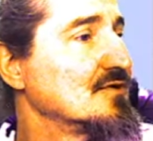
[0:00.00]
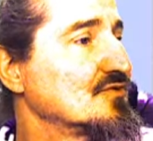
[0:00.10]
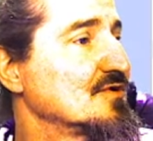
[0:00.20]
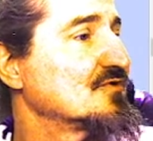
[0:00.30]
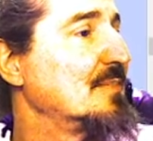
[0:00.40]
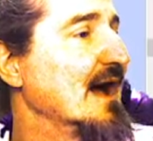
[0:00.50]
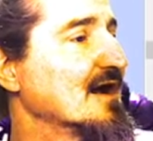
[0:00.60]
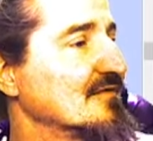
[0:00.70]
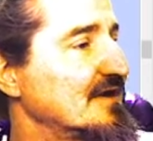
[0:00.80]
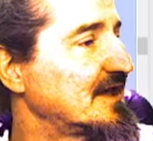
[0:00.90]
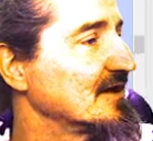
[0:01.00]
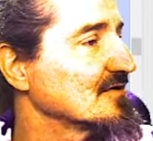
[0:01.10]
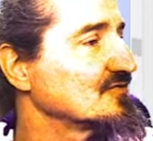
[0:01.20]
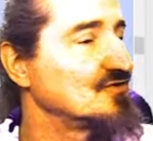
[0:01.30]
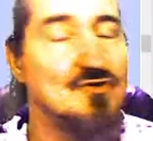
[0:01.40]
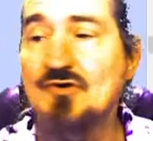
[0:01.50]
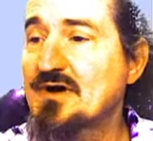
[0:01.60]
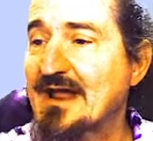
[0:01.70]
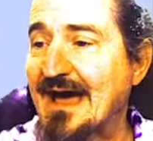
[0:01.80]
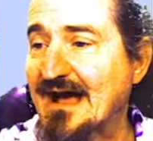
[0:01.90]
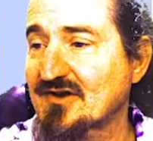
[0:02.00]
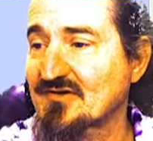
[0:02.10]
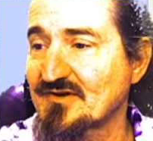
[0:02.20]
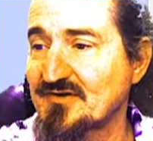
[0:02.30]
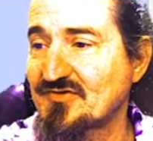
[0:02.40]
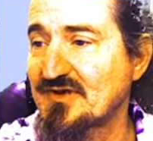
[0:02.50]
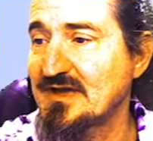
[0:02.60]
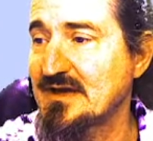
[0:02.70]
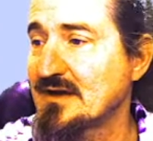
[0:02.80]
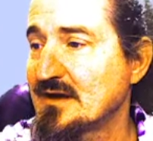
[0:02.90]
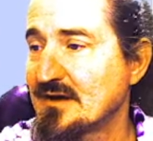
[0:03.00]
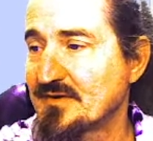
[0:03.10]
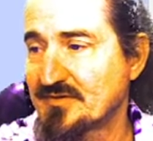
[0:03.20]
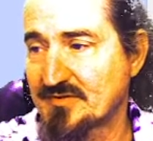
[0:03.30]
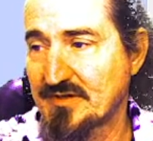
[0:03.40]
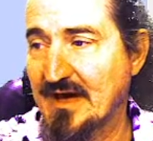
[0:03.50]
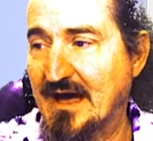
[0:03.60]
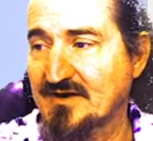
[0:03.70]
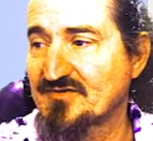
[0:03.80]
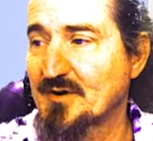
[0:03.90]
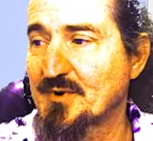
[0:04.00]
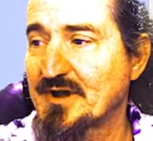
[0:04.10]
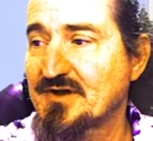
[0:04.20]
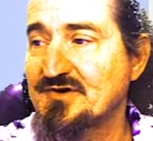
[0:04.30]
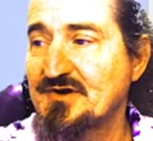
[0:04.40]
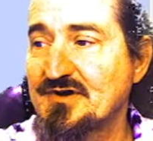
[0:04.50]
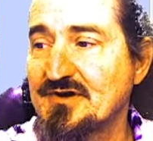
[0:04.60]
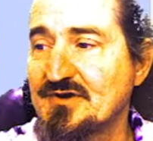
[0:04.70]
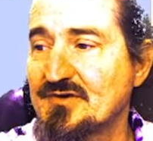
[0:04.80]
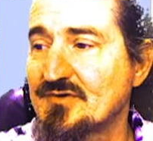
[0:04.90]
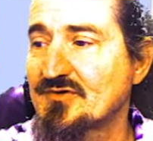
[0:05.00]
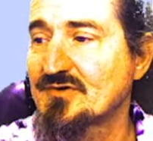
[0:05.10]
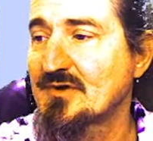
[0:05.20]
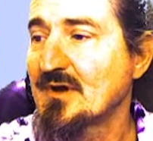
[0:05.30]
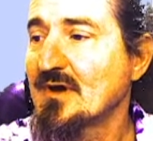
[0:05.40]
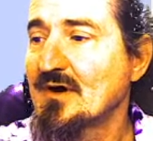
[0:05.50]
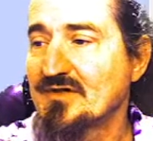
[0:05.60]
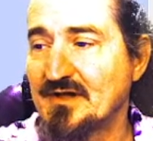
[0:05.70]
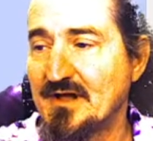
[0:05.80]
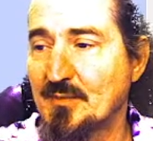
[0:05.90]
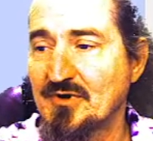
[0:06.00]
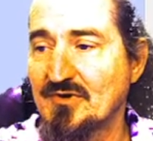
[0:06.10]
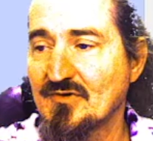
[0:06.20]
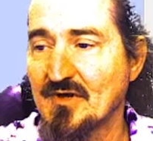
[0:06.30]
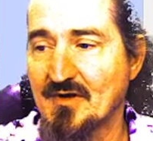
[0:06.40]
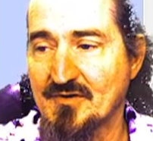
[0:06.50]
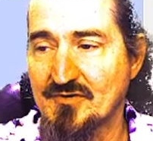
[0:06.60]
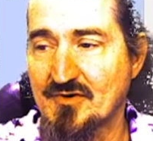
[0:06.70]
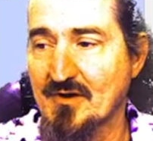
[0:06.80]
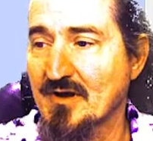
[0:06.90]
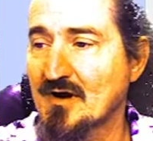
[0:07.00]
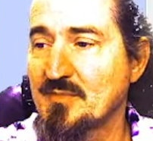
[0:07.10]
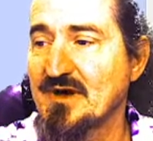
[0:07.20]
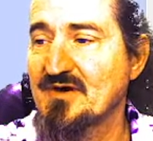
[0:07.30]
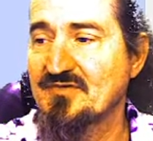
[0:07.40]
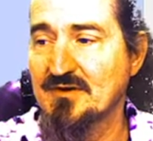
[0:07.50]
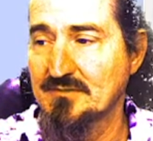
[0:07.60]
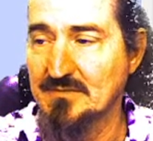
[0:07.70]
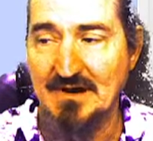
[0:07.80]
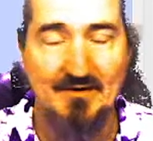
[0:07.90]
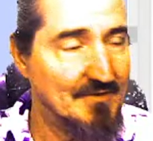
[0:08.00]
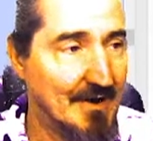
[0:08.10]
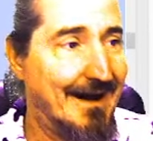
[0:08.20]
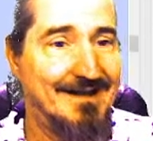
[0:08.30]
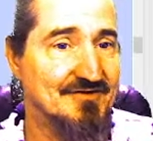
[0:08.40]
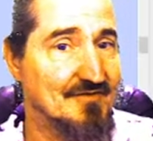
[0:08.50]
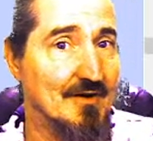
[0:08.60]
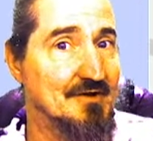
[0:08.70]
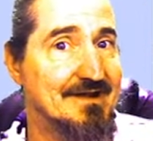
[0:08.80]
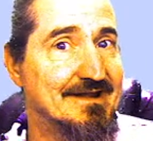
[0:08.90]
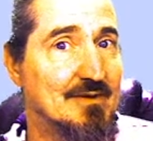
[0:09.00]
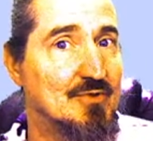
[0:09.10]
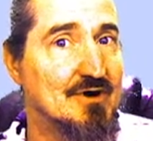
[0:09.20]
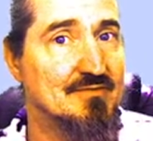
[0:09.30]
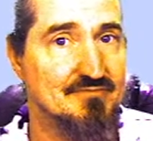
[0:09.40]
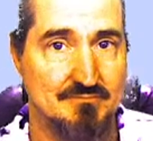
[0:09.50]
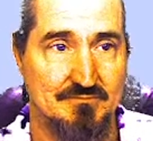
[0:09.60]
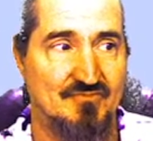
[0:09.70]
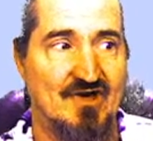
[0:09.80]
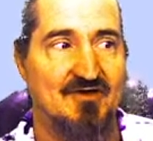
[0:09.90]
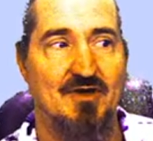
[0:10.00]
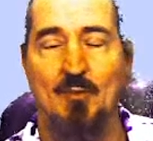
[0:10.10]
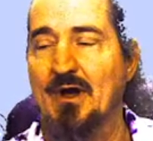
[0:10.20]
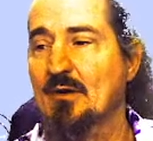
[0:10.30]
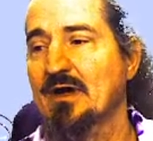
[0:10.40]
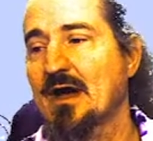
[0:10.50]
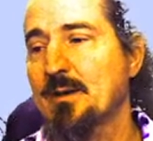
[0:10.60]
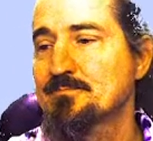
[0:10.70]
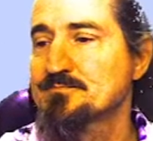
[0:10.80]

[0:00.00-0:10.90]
switch back over to here so you can actually see the hex number that you can use, the number you turning on mist. I just followed it in the book, exact same way. Okay,